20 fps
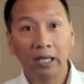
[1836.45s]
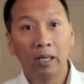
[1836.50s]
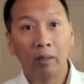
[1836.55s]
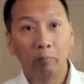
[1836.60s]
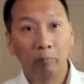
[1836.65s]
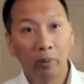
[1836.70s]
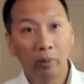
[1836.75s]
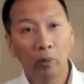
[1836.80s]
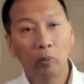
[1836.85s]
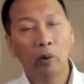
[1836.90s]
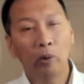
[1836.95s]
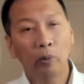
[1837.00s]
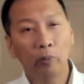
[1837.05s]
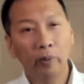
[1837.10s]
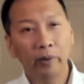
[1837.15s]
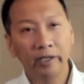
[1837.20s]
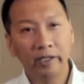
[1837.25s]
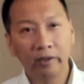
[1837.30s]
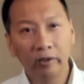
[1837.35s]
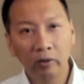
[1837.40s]
But what we
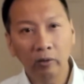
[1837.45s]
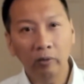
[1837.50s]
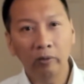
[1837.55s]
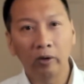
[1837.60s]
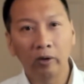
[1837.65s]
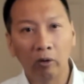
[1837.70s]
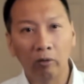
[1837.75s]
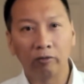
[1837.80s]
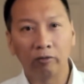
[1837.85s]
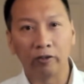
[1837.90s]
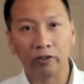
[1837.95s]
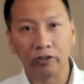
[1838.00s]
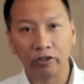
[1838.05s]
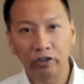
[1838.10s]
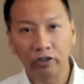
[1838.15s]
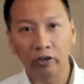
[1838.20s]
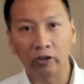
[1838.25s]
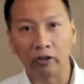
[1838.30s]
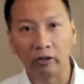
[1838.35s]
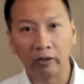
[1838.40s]
do know for
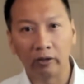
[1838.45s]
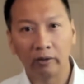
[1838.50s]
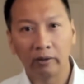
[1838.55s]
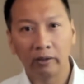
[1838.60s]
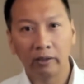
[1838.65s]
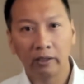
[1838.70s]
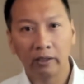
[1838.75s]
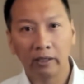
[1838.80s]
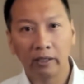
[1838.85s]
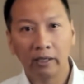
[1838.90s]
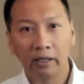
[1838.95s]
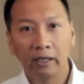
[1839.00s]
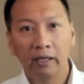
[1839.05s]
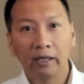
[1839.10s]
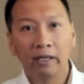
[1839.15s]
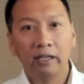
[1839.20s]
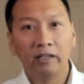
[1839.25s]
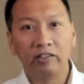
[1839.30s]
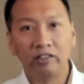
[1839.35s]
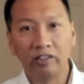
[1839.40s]
sure,
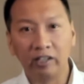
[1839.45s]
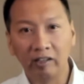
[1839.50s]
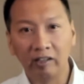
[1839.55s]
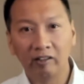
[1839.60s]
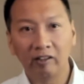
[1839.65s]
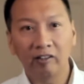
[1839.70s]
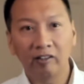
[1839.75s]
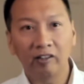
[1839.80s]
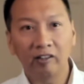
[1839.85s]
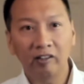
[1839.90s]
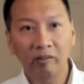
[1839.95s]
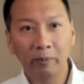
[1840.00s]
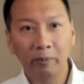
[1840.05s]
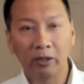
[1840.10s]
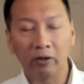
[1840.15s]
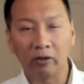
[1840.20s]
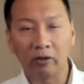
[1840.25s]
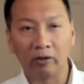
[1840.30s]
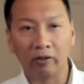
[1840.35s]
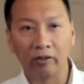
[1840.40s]
Jesus'
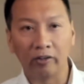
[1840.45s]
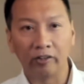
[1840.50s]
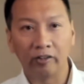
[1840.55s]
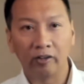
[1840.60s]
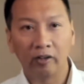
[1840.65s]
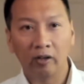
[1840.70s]
miracles